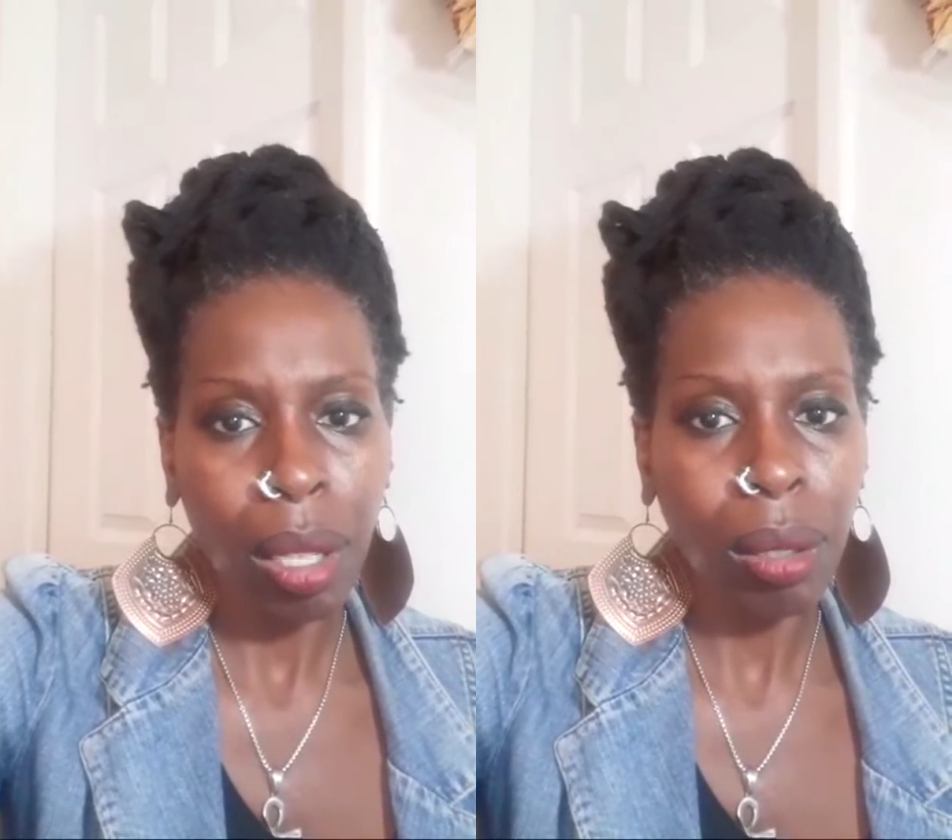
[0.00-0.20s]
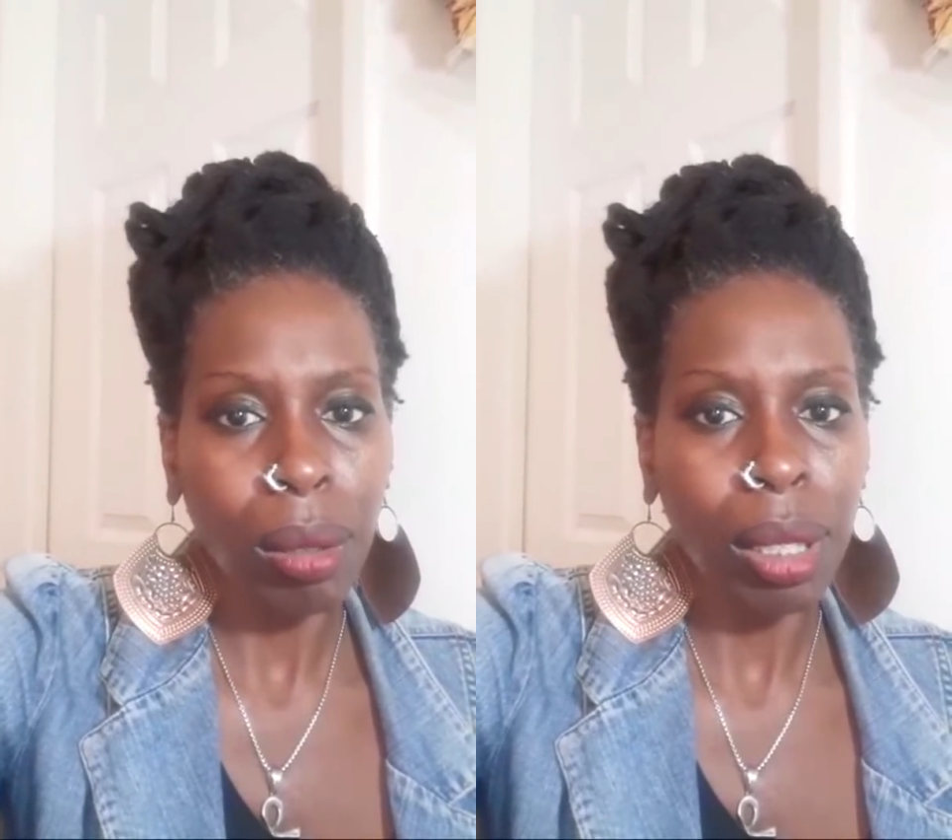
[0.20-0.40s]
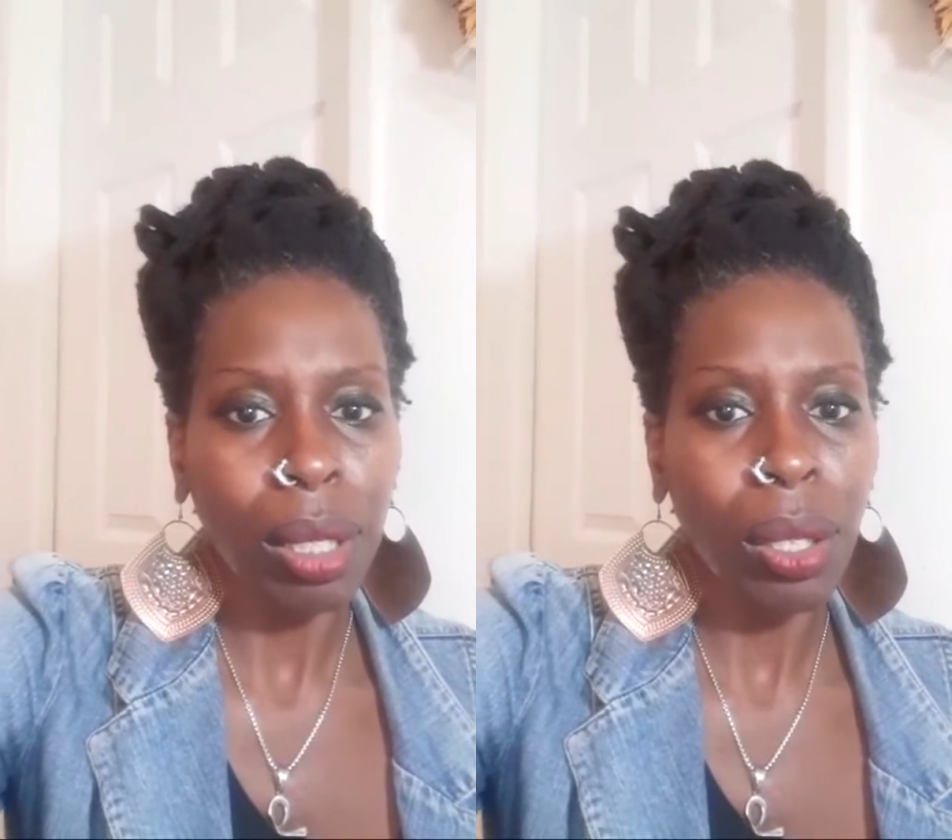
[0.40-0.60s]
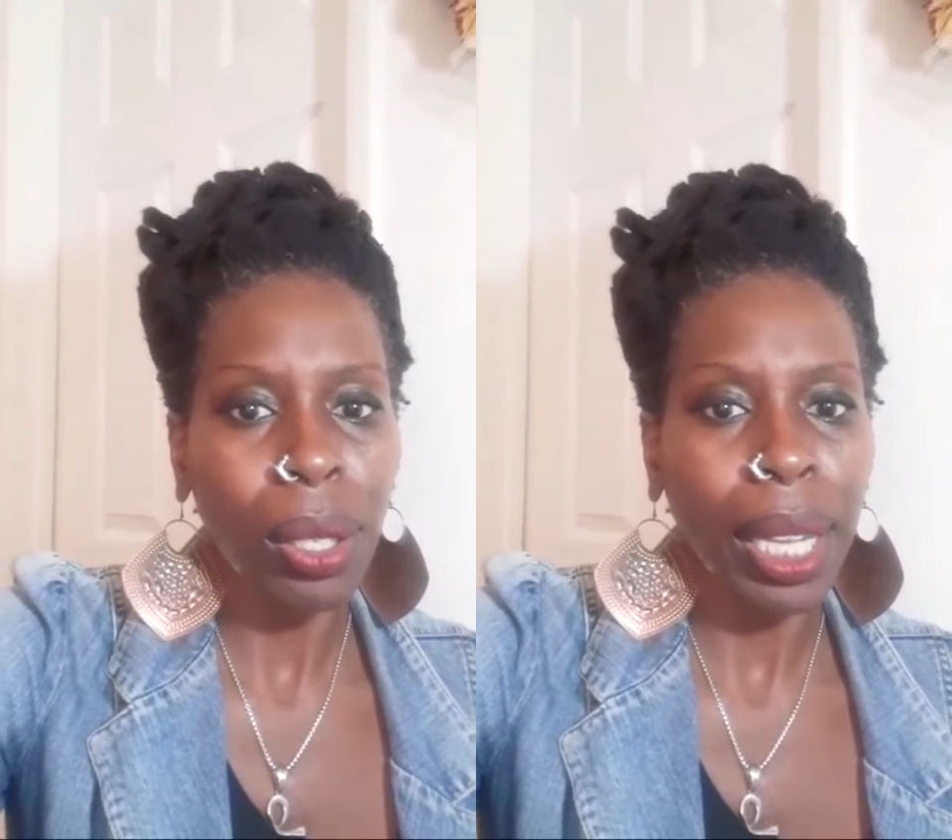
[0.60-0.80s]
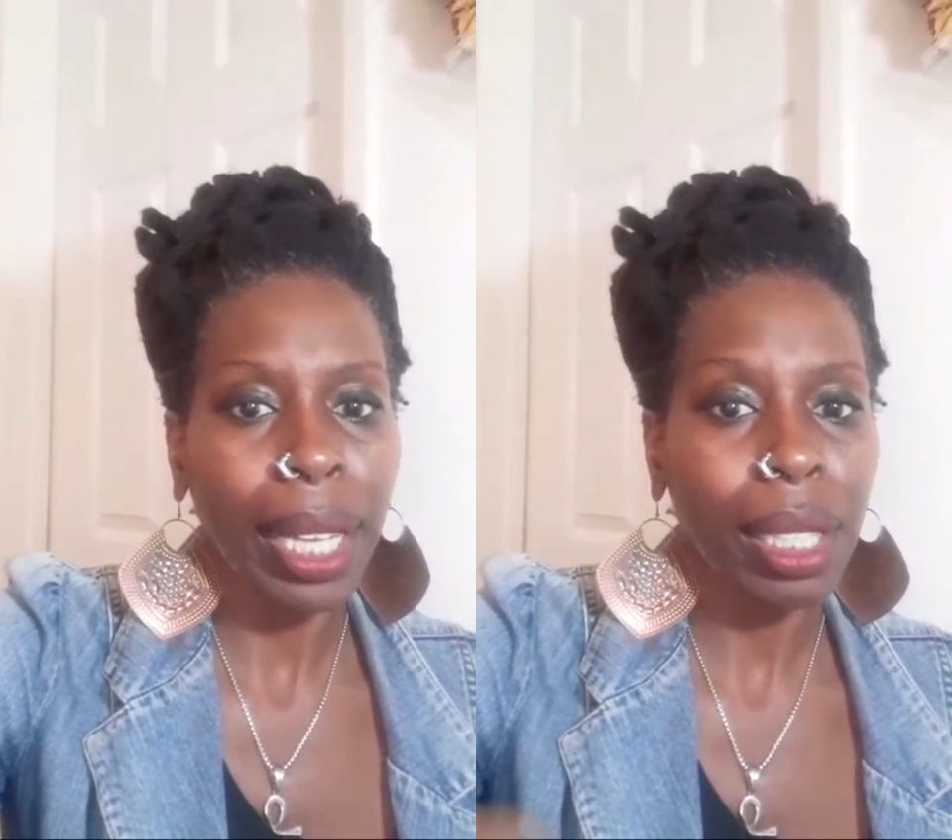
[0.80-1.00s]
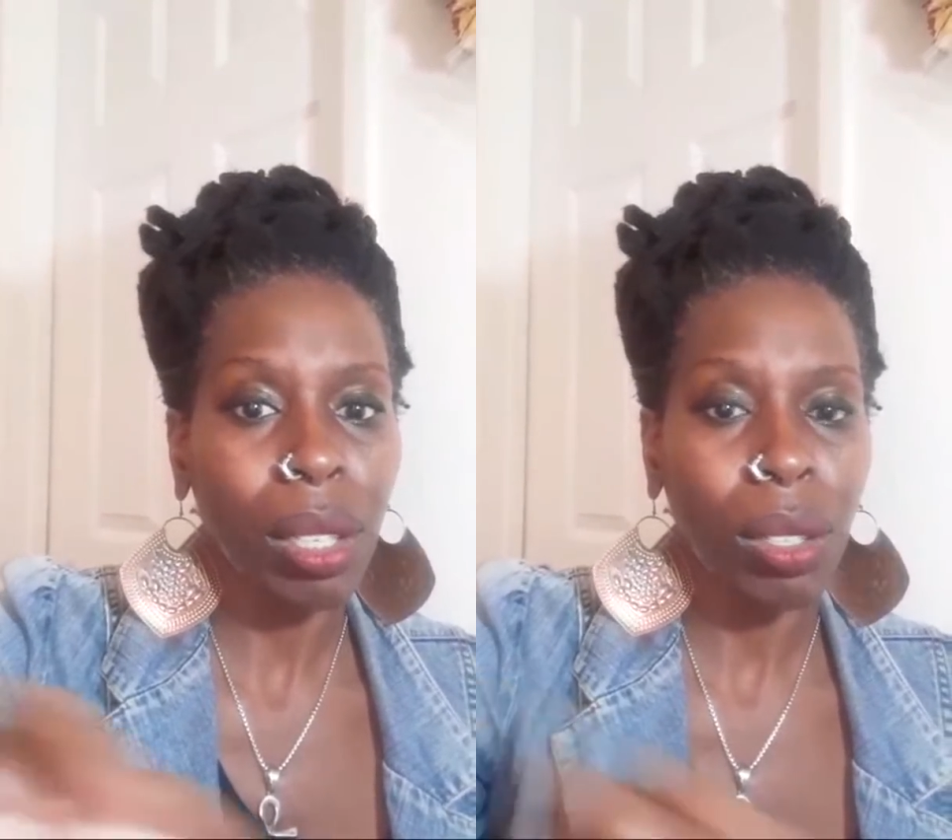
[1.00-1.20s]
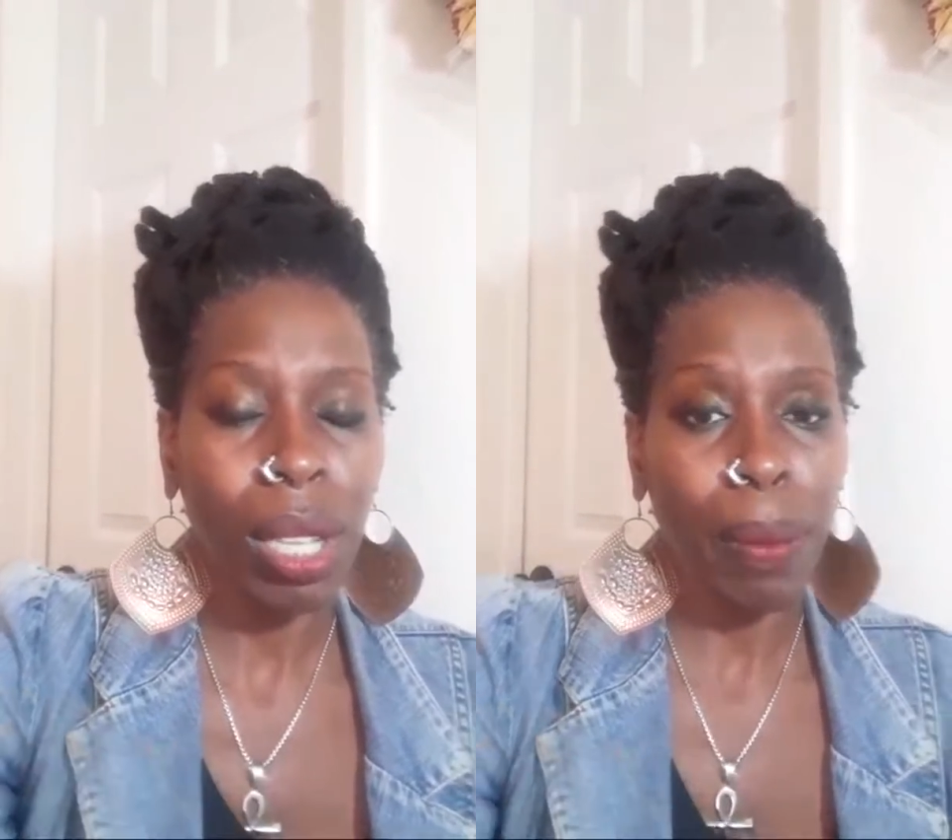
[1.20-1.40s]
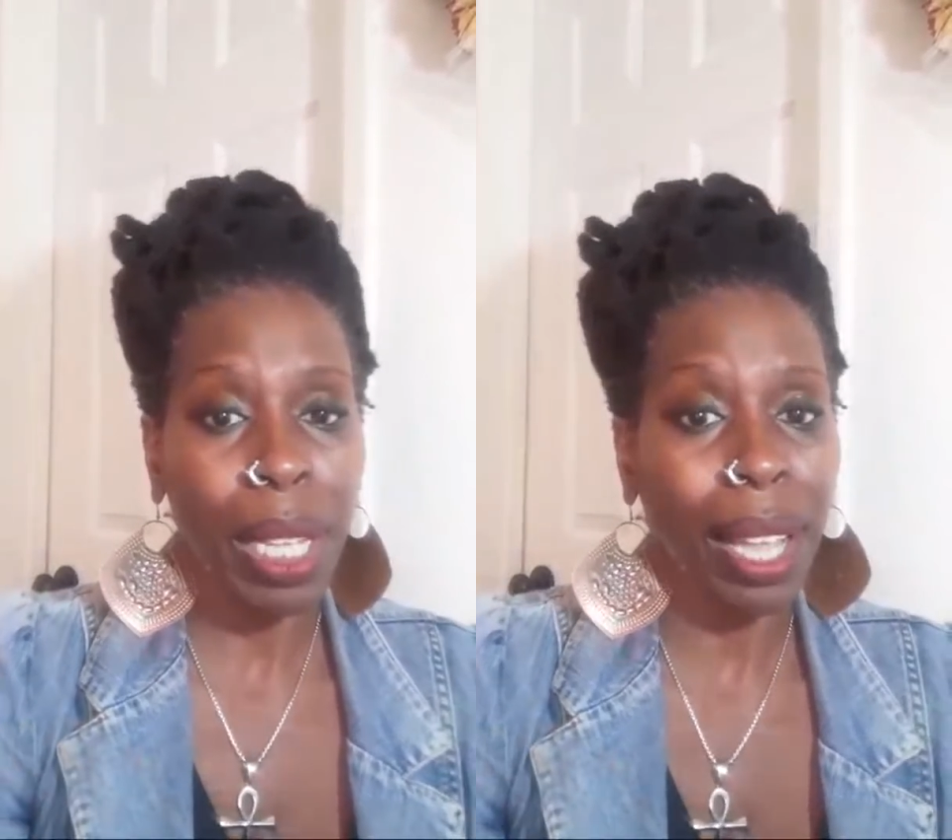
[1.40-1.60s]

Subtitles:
Oh Lord, I can only imagine.